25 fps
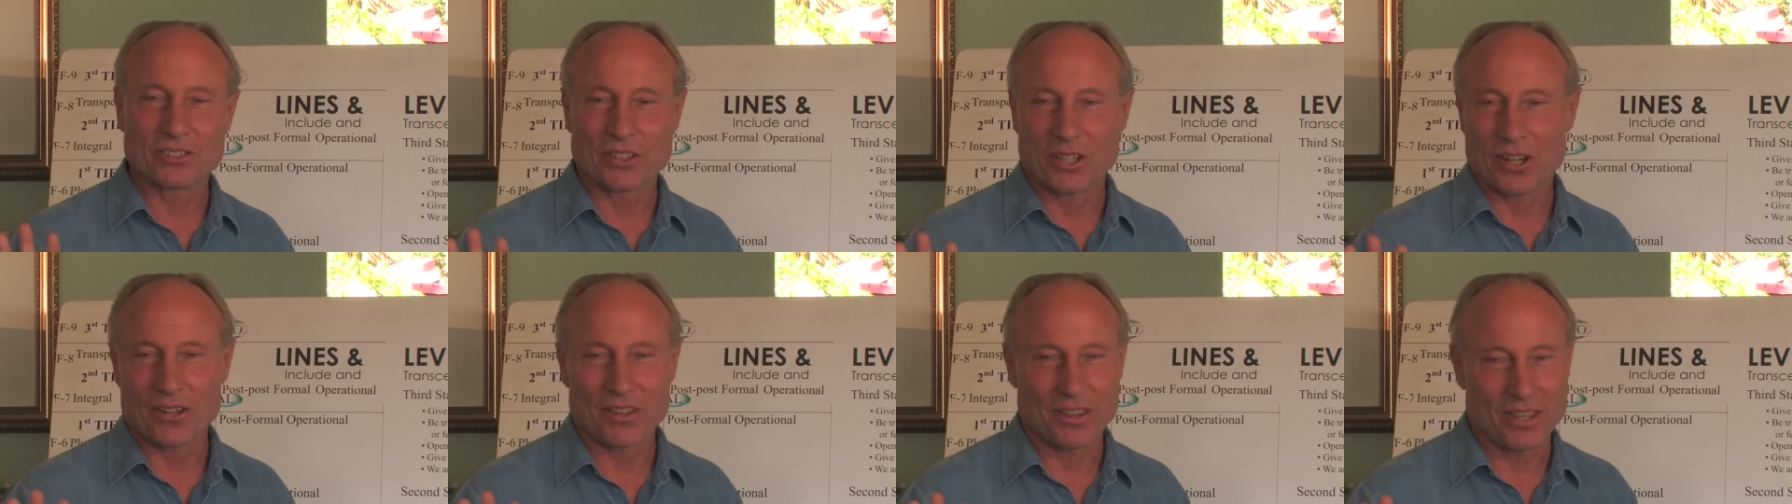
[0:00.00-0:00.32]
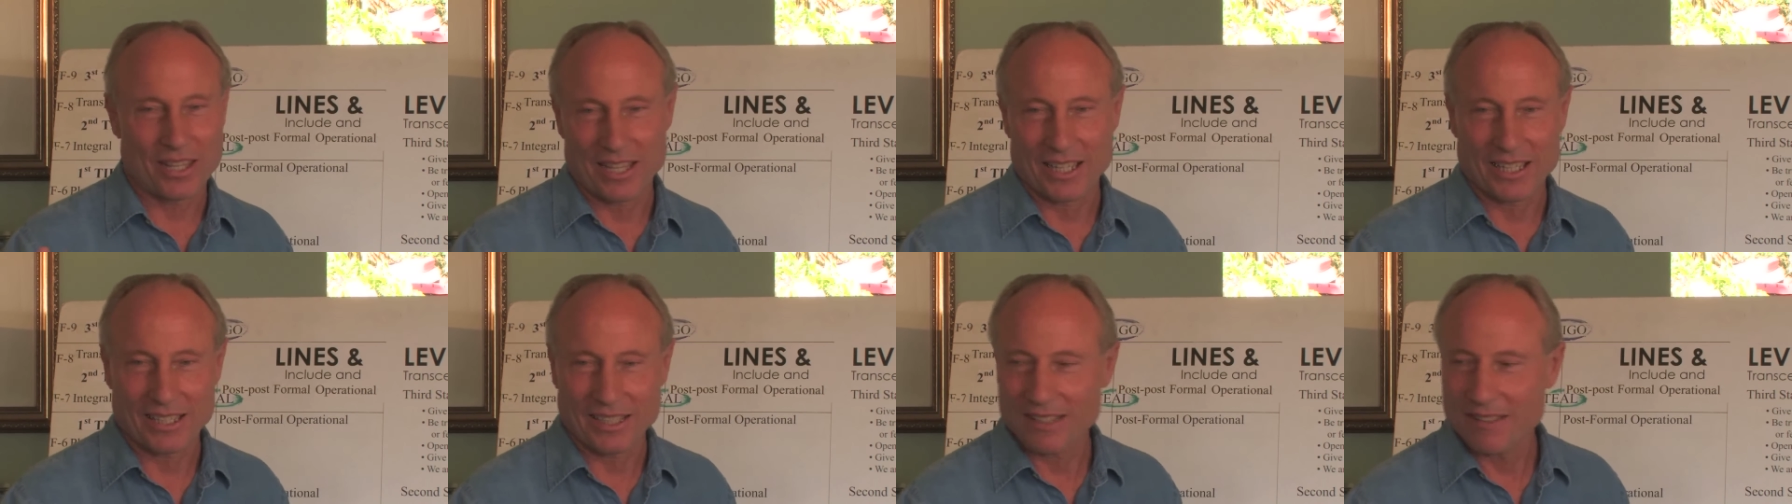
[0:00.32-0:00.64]
star
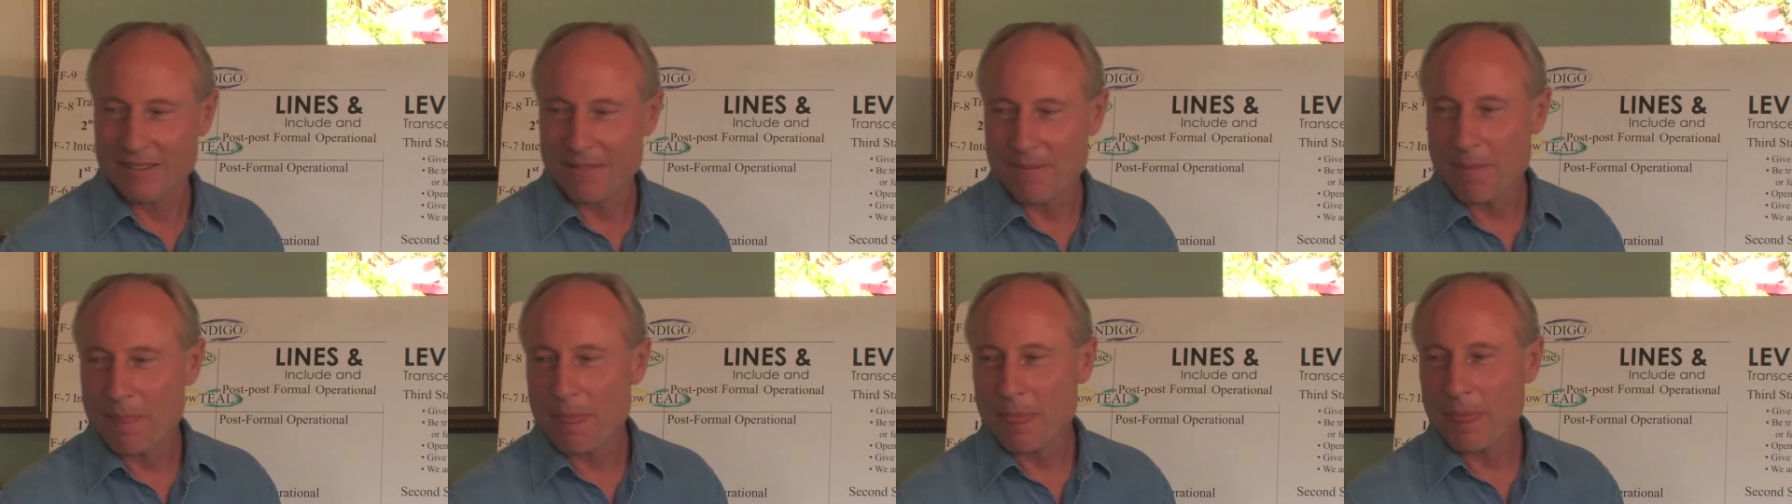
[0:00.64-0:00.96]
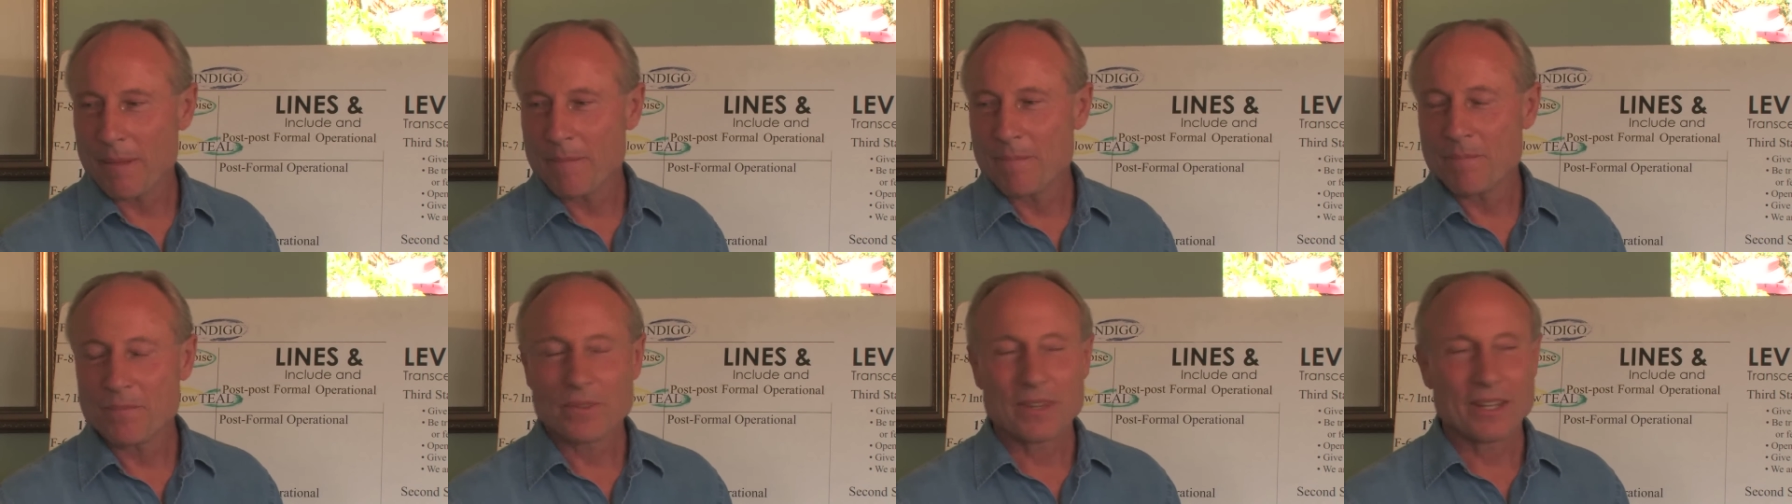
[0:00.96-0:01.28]
thing.
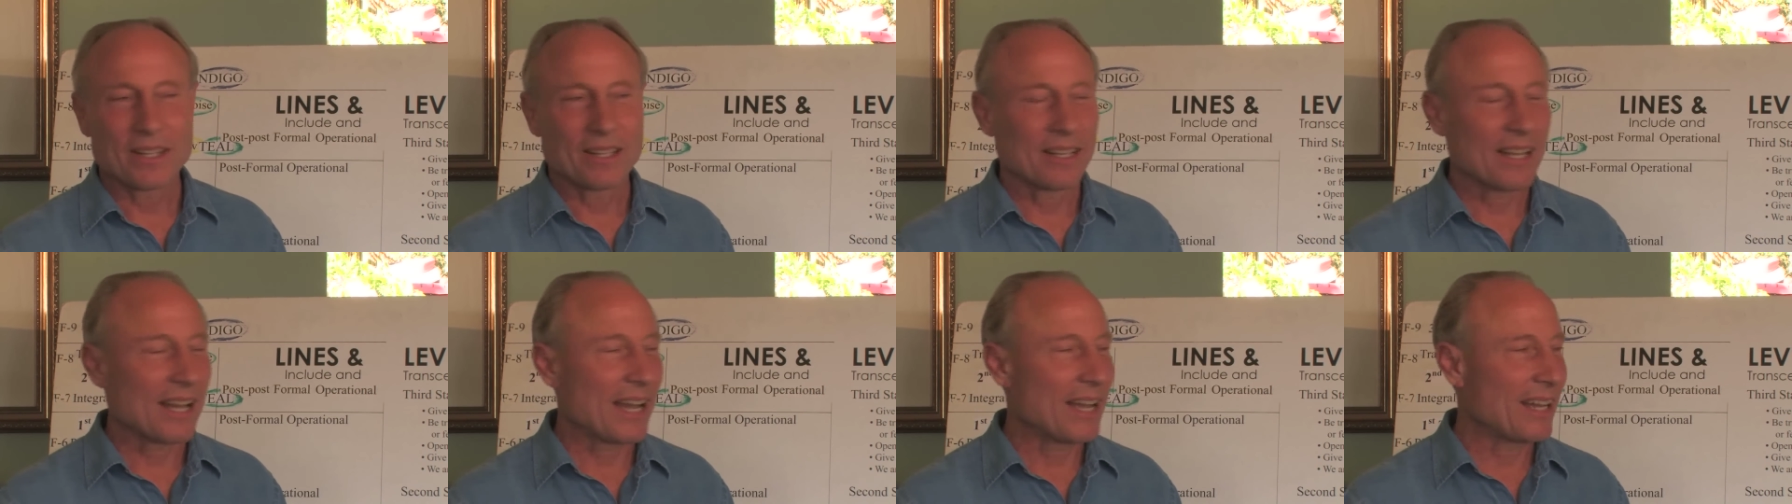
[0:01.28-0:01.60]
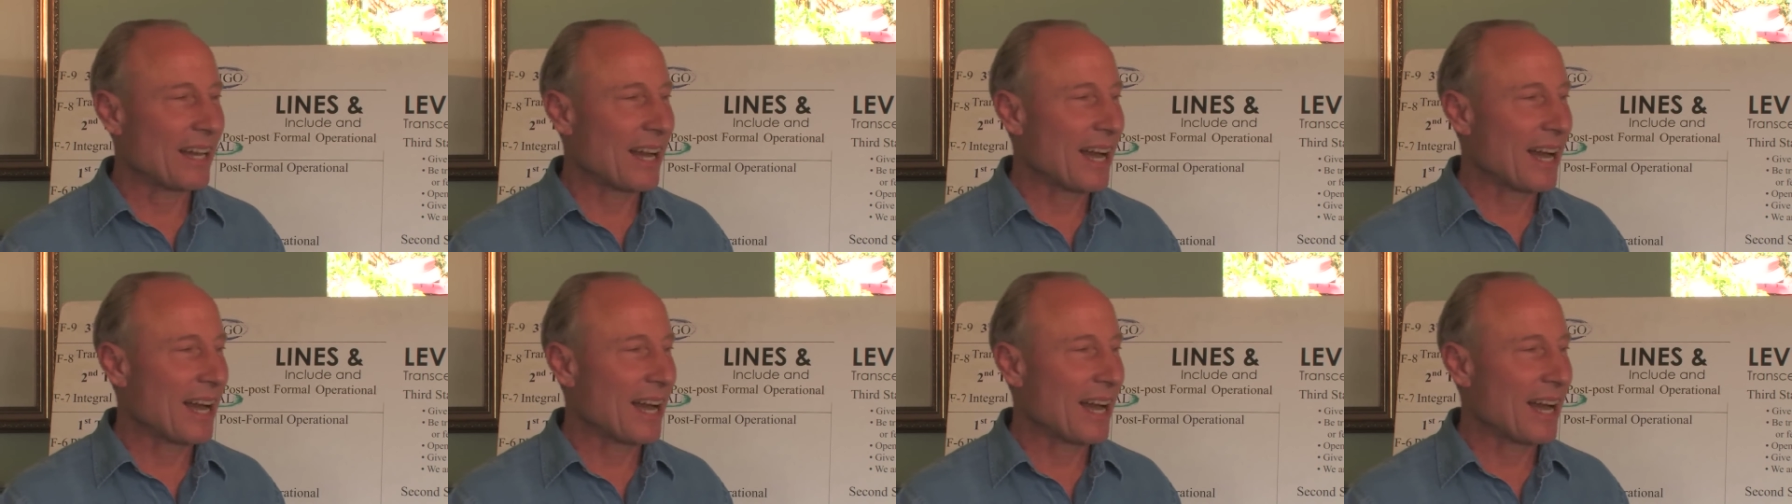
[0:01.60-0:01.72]
Mm-hmm.